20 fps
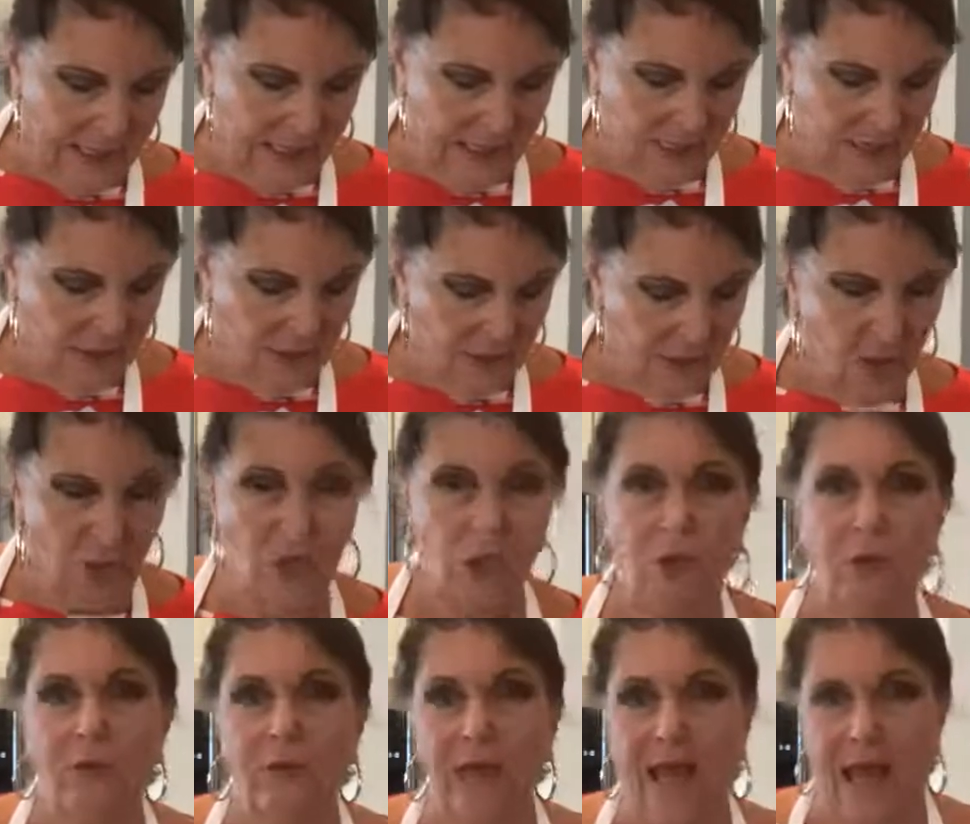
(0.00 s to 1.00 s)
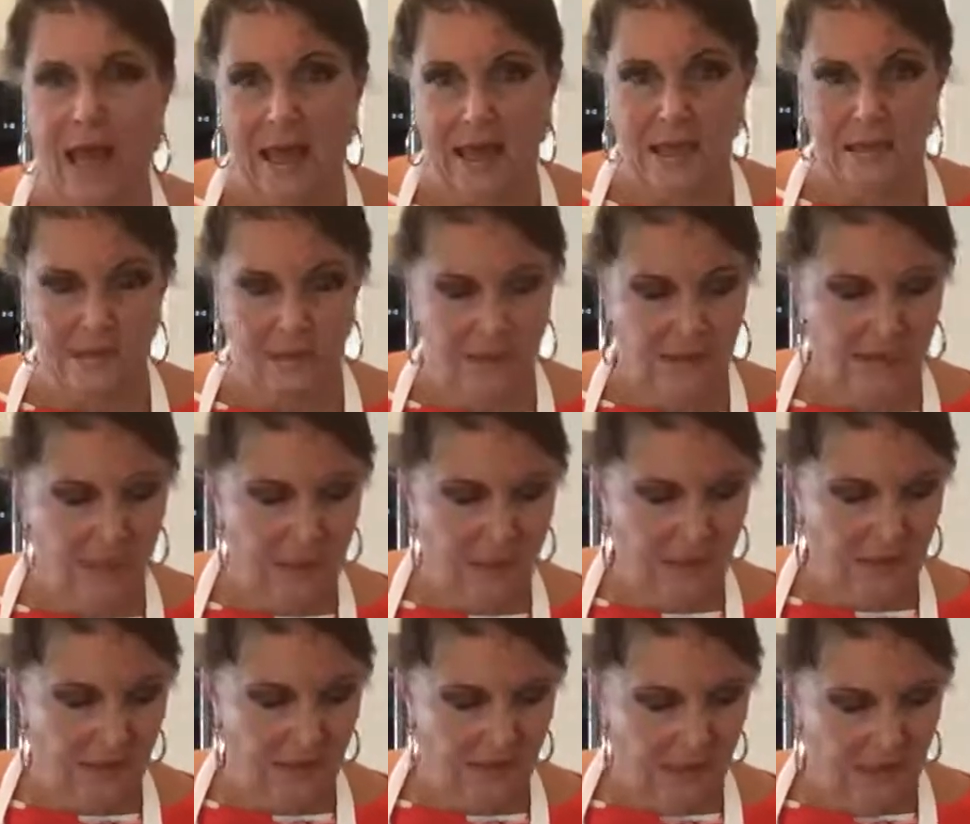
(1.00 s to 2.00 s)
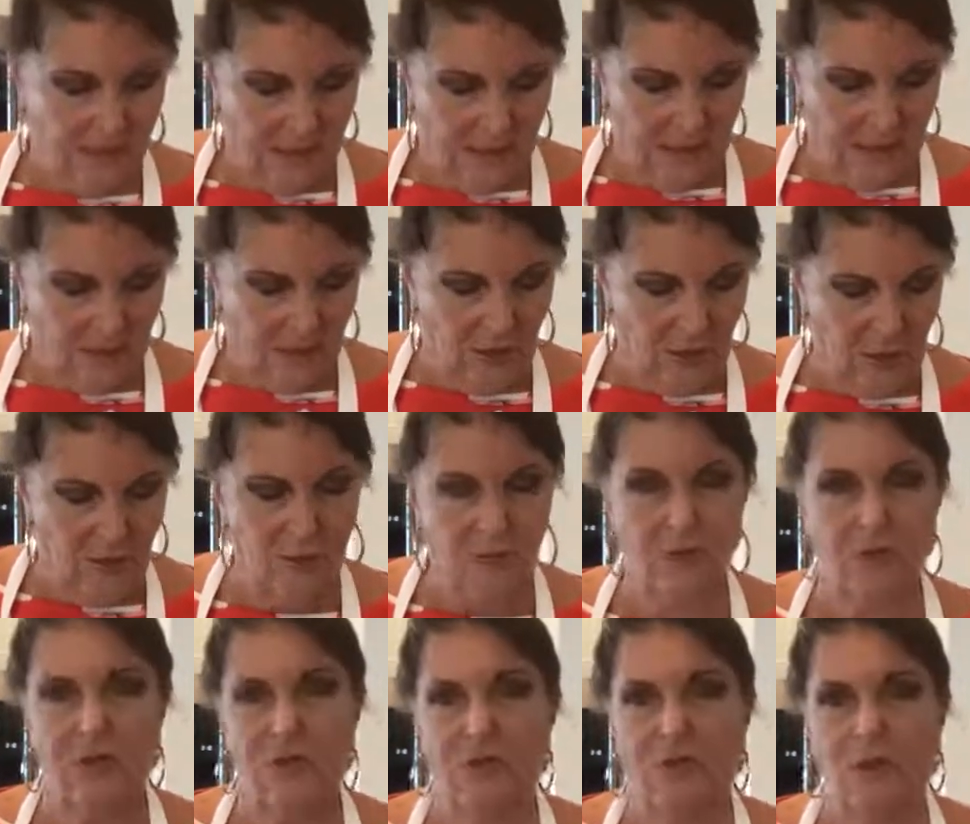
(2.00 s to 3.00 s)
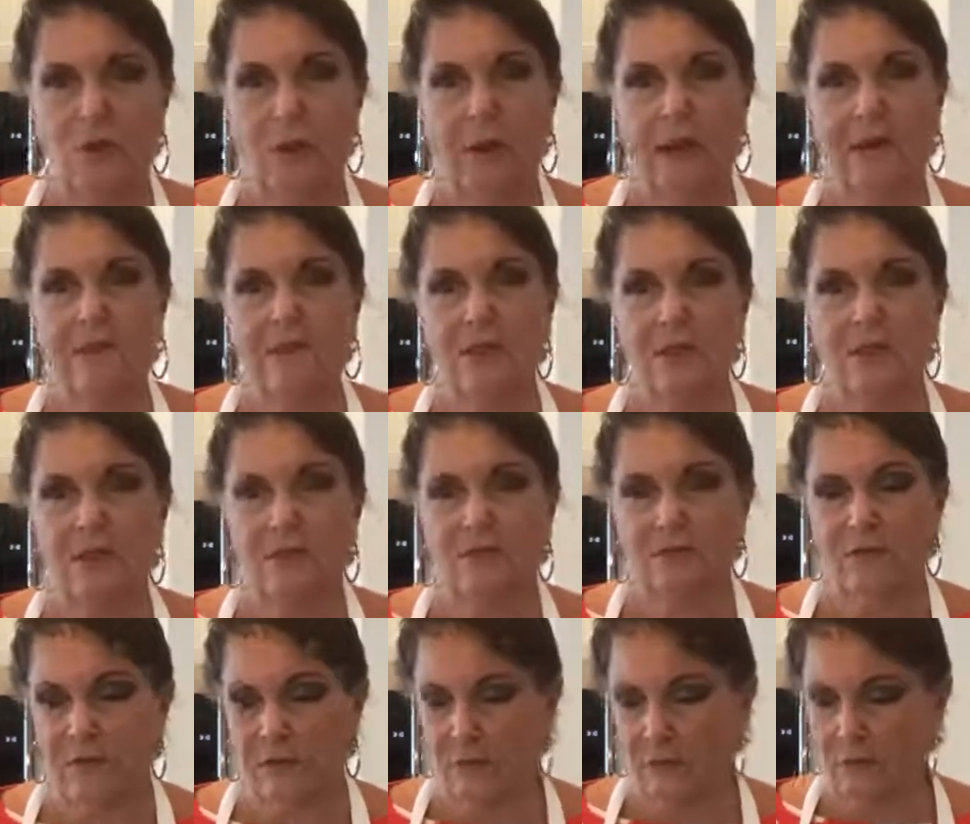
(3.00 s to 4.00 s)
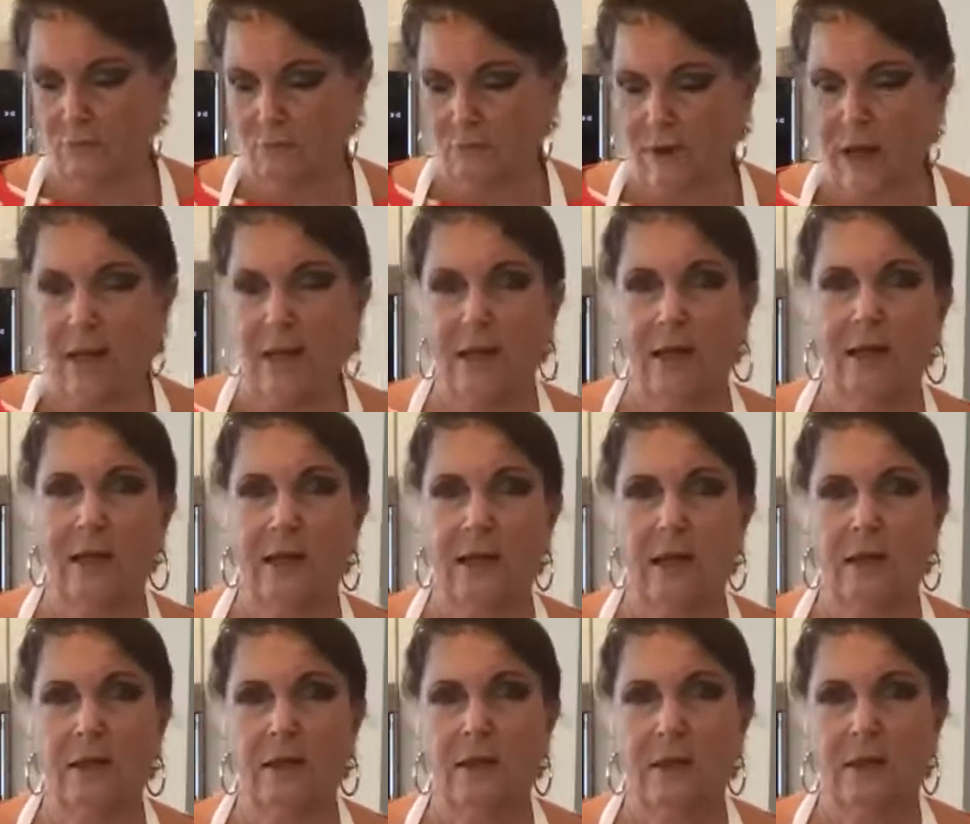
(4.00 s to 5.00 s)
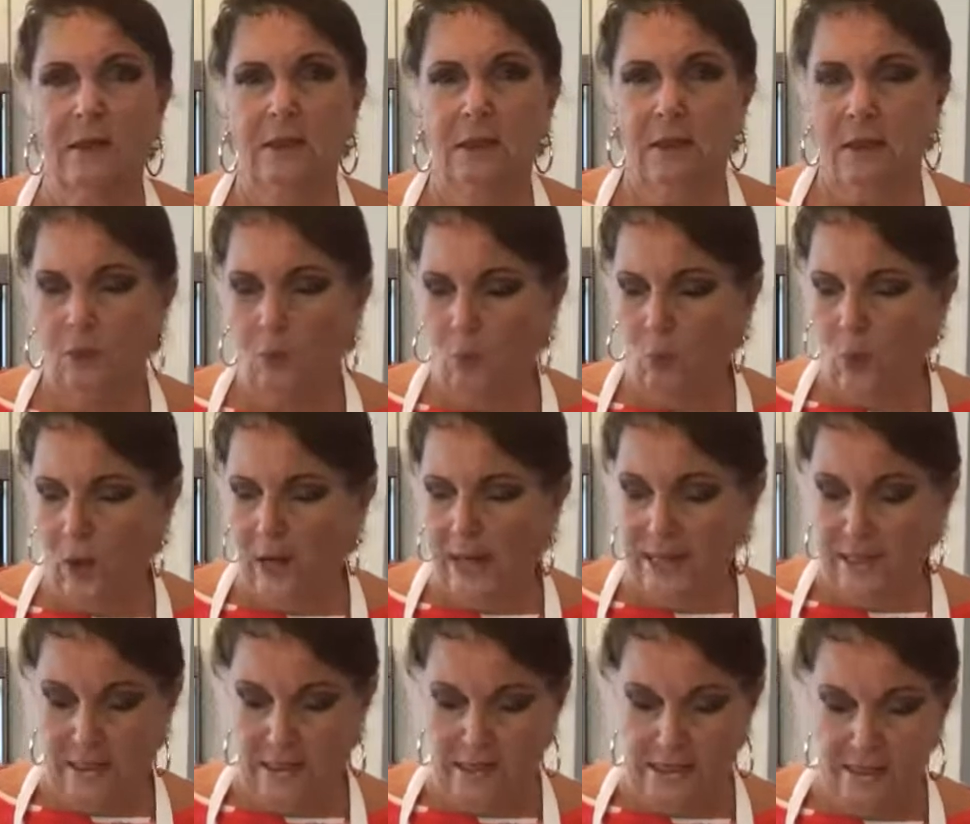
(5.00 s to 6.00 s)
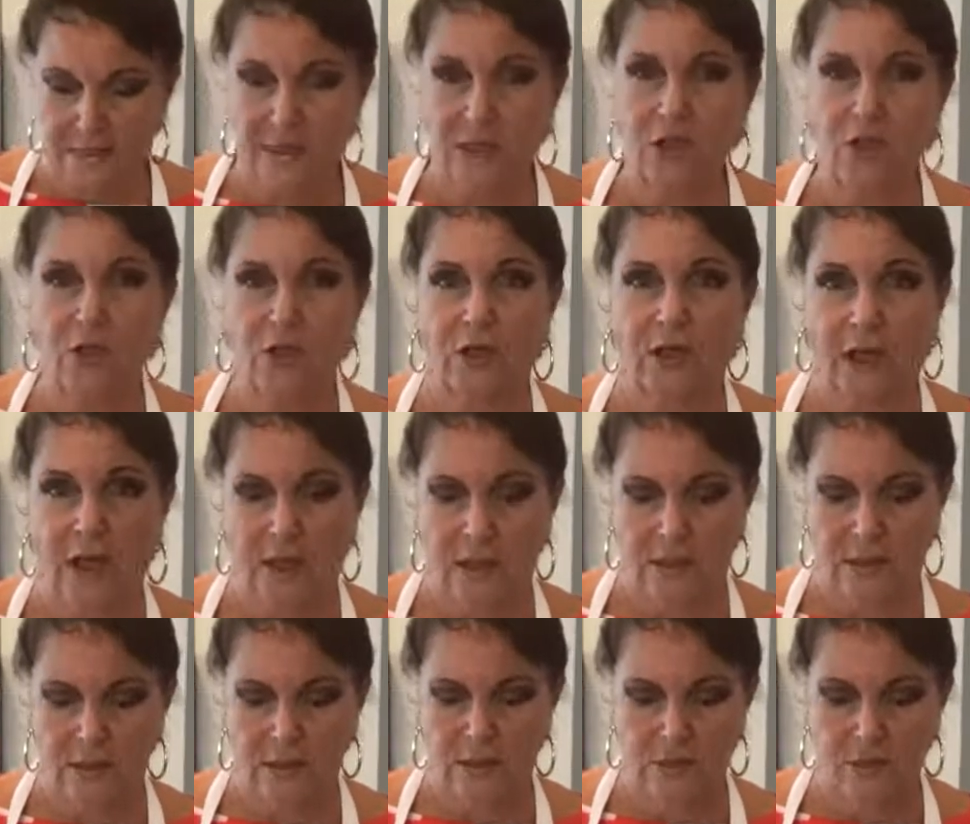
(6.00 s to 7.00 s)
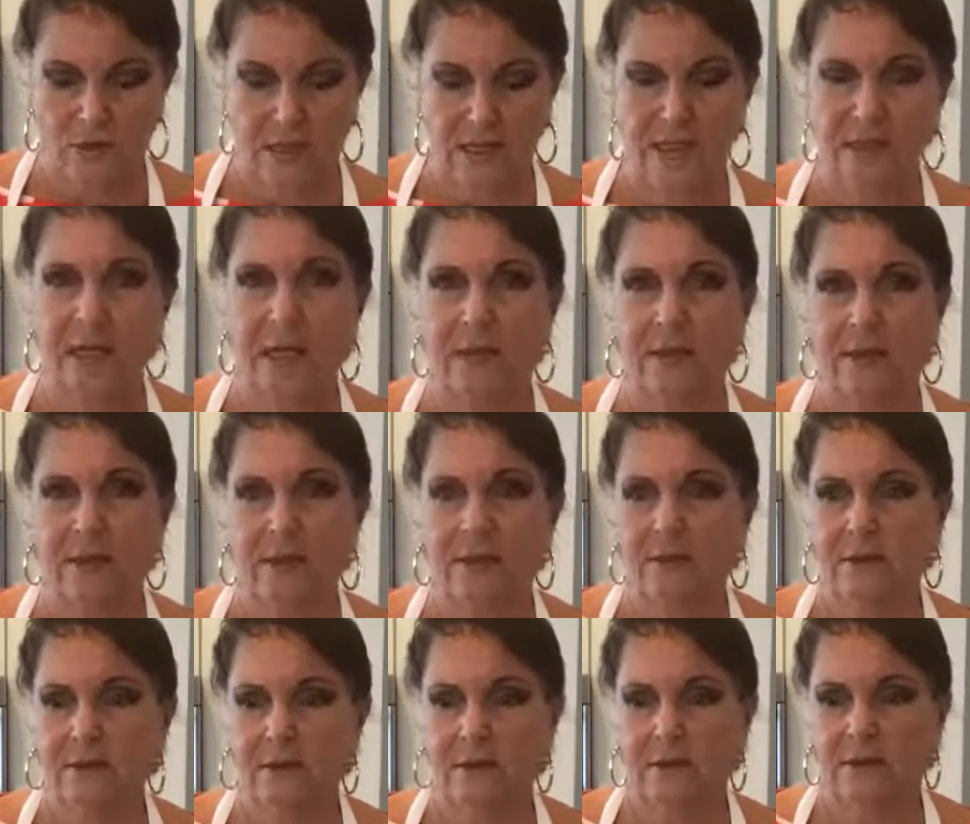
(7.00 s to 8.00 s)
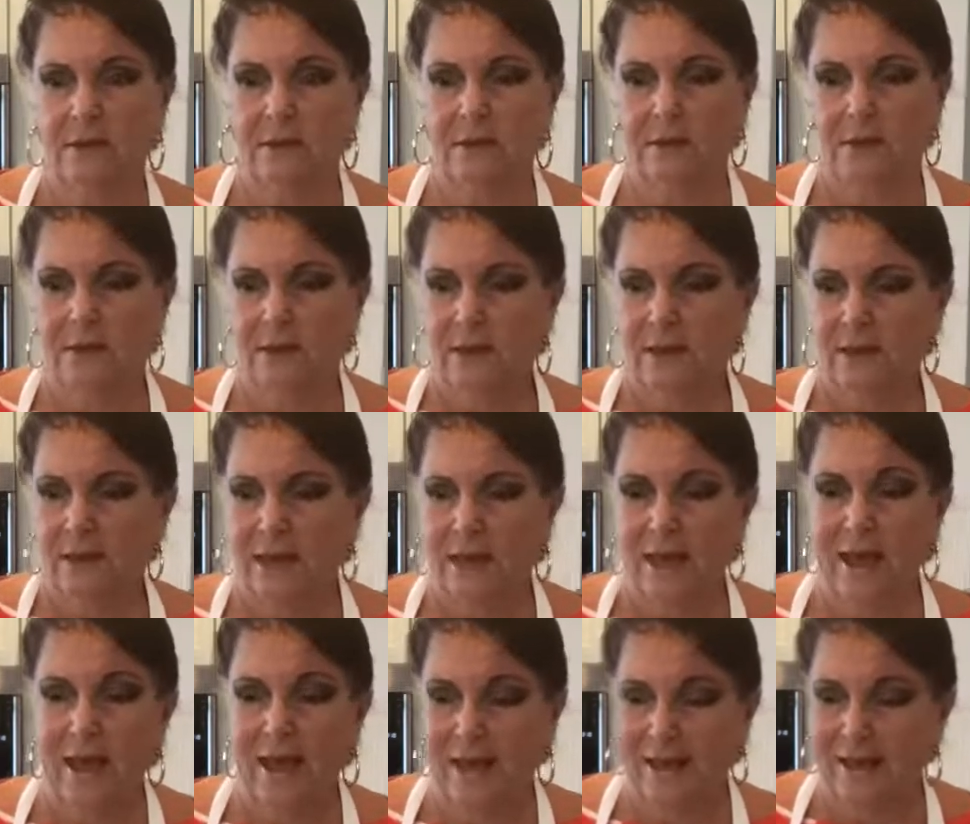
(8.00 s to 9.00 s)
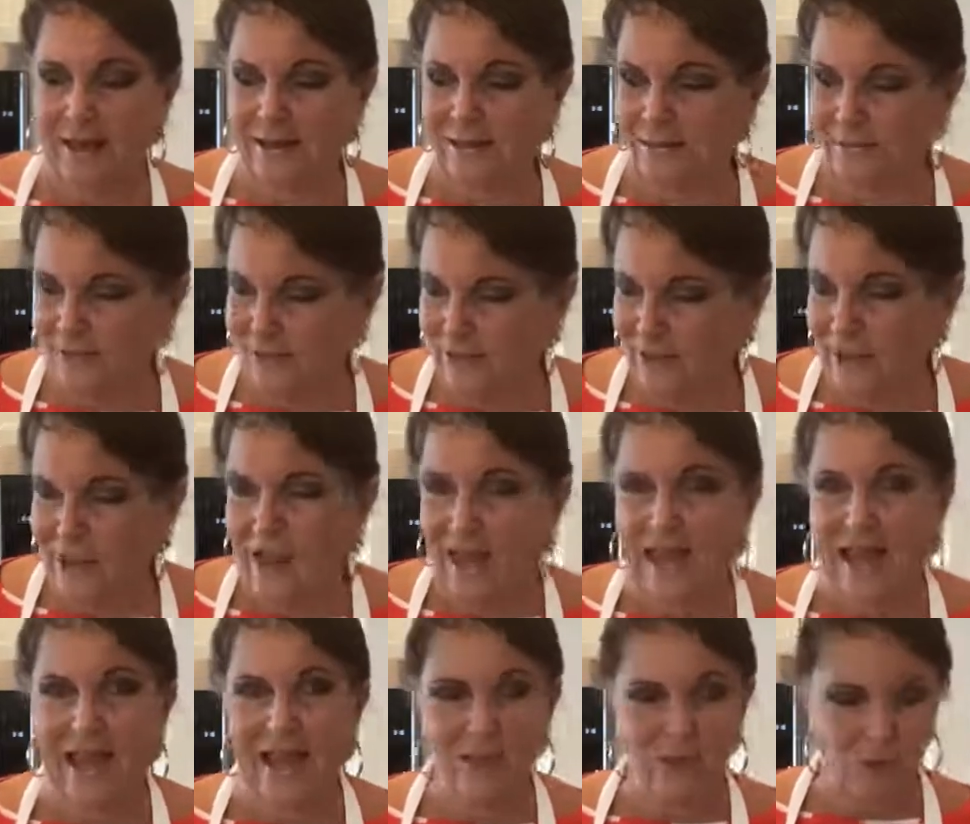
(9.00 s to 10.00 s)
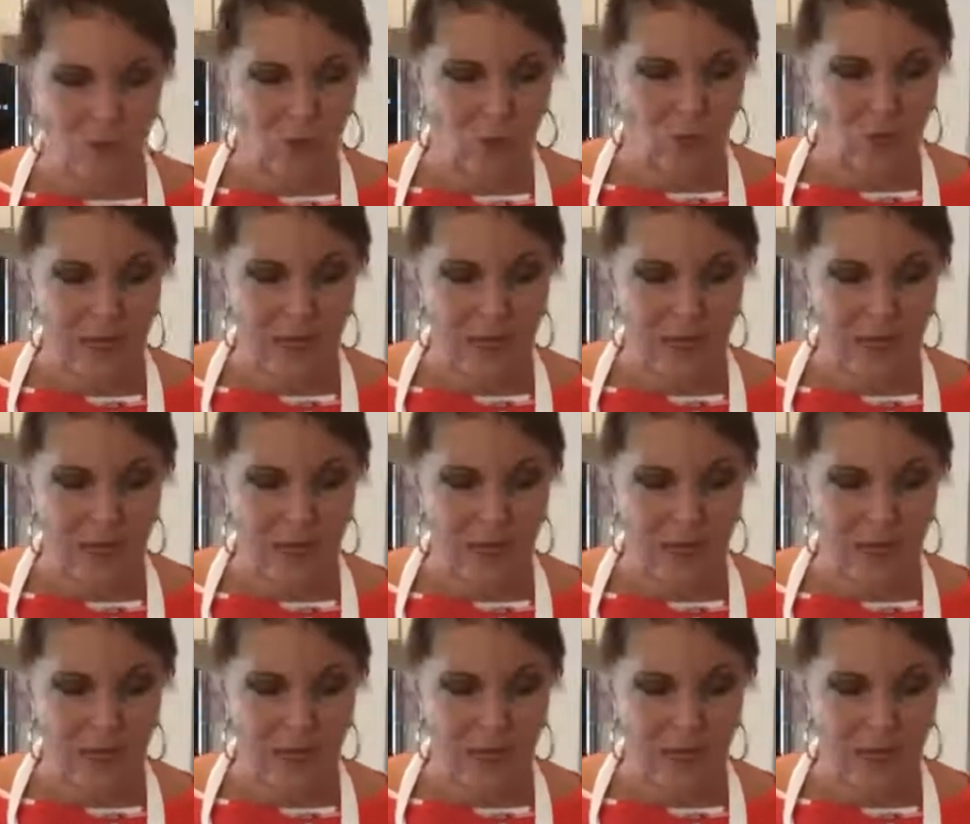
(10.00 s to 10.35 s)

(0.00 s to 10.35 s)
Into that goes 2 ounces of regular white caster sugar, straight in. And as